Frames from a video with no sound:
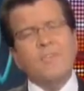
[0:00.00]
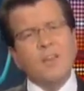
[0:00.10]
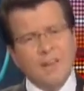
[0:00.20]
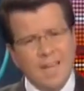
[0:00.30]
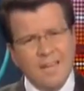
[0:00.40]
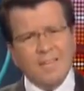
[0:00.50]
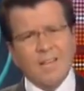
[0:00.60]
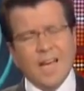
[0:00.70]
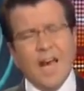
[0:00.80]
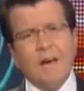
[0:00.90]
There is
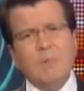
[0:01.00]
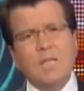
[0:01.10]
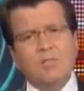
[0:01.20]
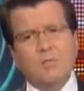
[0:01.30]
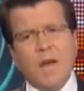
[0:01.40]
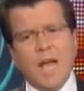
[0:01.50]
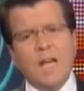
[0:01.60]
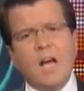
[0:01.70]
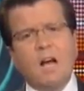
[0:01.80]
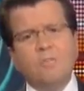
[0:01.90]
a common
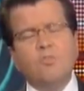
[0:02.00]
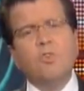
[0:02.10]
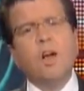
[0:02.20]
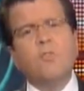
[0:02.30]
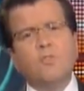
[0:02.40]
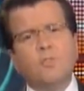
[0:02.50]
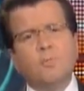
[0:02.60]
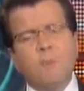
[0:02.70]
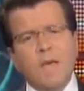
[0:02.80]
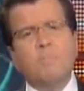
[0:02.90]
thread of
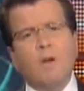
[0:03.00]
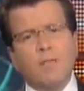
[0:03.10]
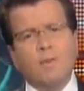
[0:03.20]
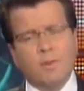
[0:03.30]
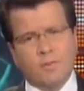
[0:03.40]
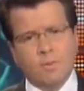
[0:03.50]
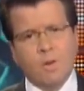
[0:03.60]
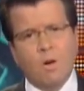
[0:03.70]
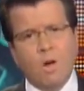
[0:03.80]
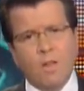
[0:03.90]
just big brotherism
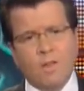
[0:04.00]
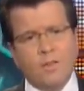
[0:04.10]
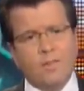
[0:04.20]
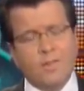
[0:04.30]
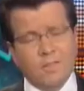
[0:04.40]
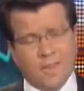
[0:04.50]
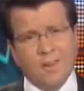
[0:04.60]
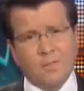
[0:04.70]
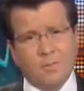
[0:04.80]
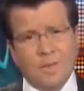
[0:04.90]
in all of this that
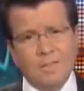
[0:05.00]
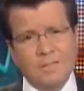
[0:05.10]
scares me.